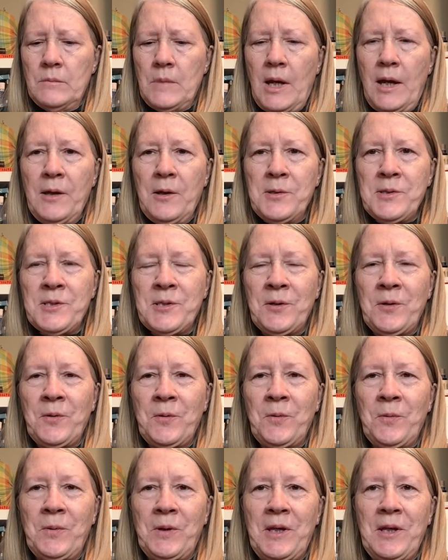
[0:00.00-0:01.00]
I
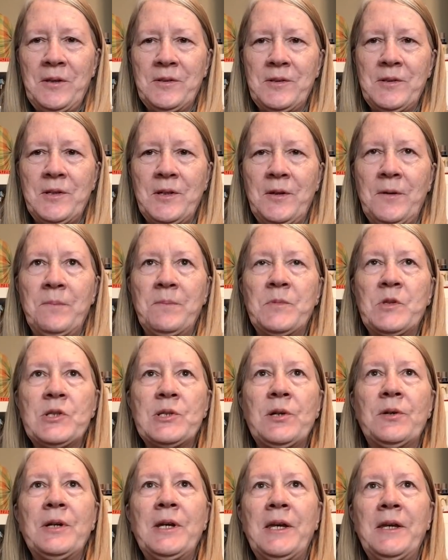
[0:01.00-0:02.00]
also
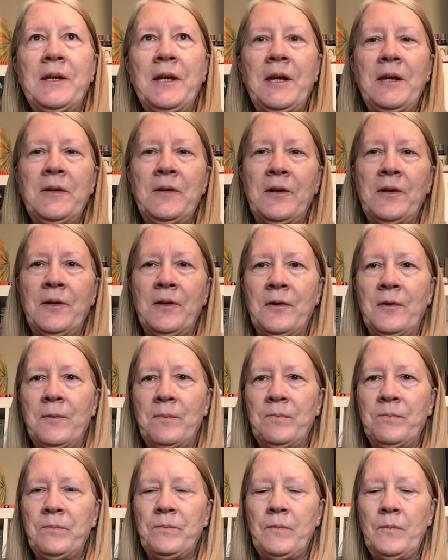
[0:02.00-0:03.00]
started getting
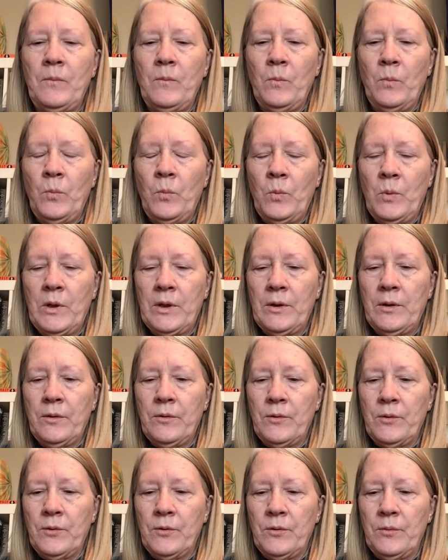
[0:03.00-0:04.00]
one
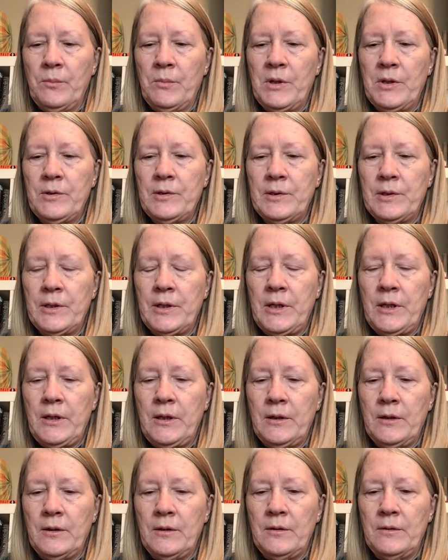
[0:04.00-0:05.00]
other
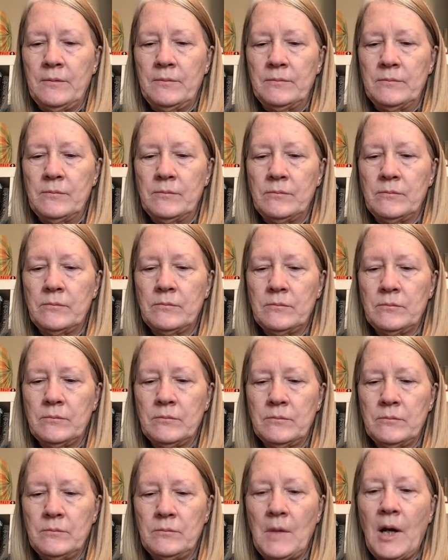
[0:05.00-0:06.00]
monthly
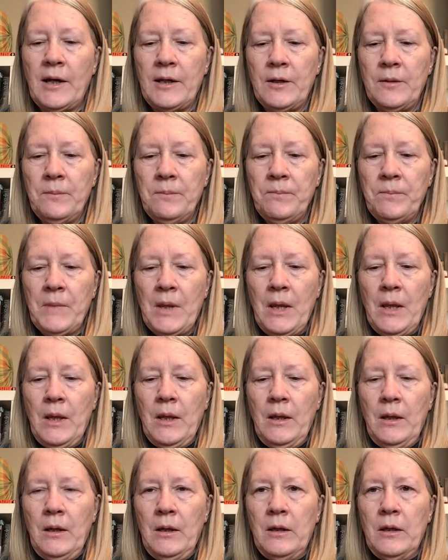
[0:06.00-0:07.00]
item.
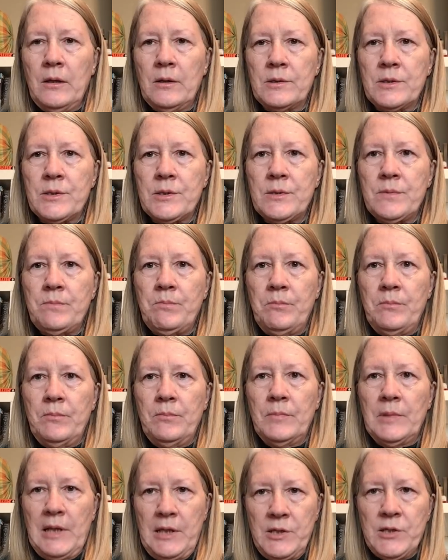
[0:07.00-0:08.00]
It's
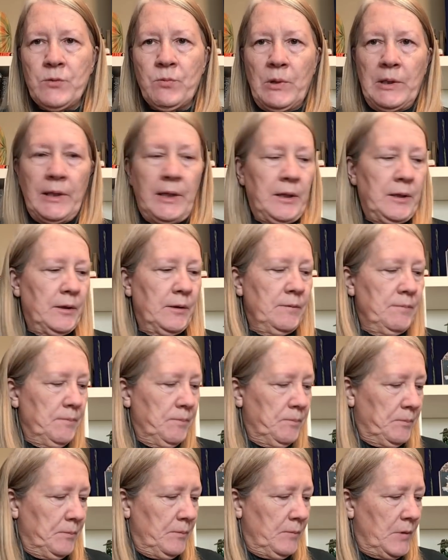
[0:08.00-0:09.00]
lace related.
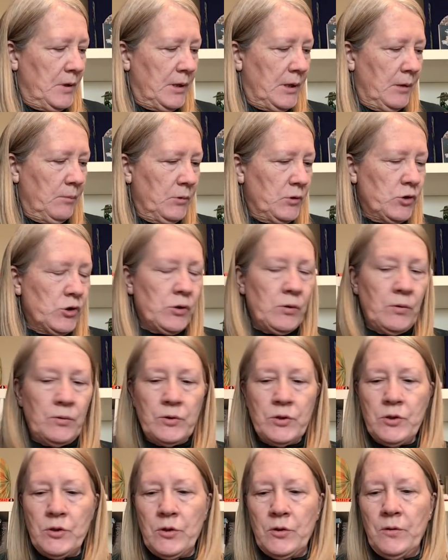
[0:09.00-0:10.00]
Thought I would show it
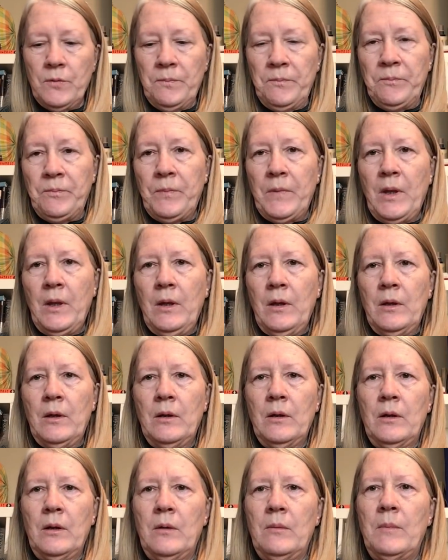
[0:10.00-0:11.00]
to you.
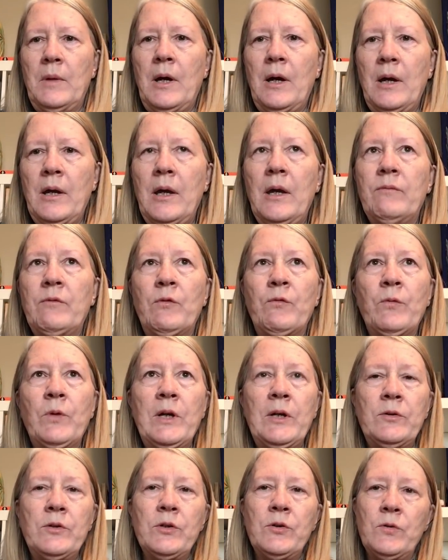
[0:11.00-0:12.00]
I have a
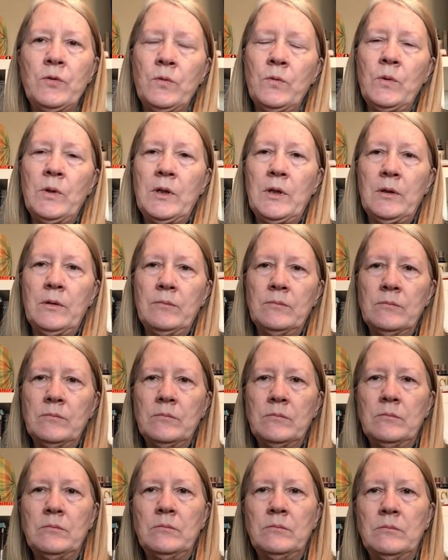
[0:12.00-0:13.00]
friend who
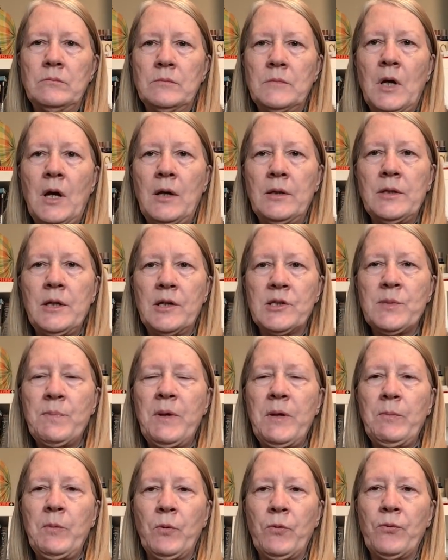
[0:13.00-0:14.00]
contacts
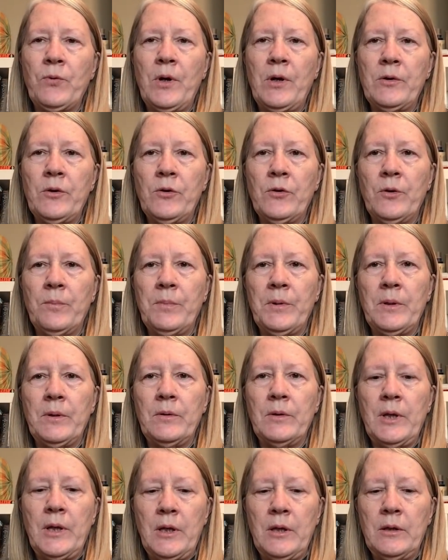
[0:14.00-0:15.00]
people throughout Europe
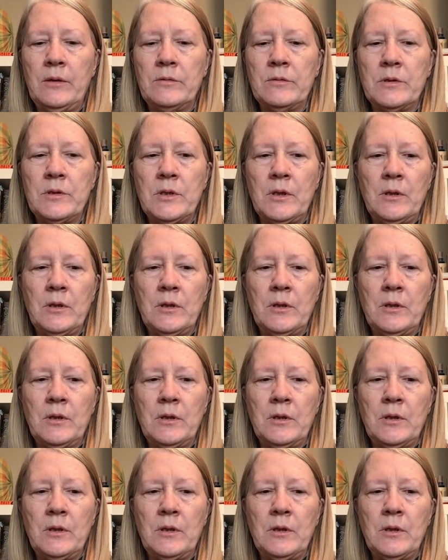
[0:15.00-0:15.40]
and